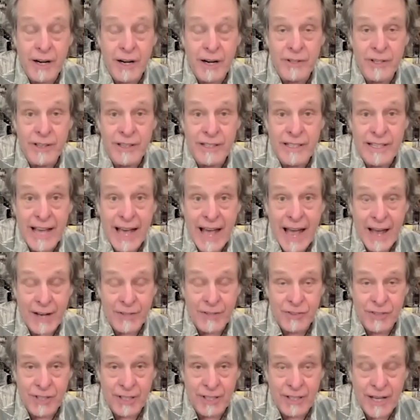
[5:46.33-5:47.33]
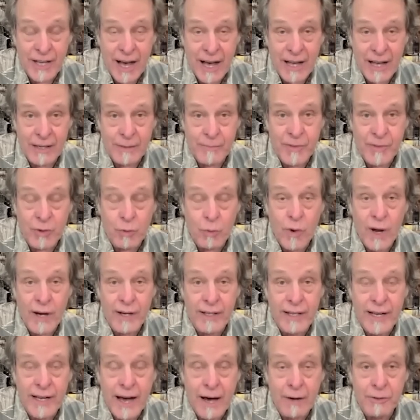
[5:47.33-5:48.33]
are in the asset column that want
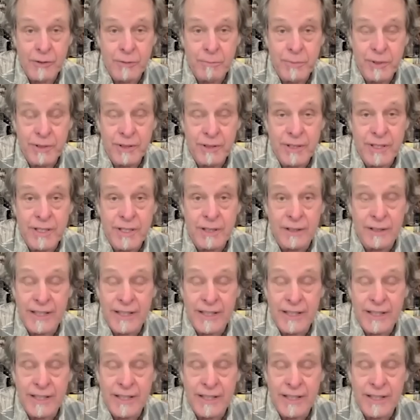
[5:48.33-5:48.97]
accountability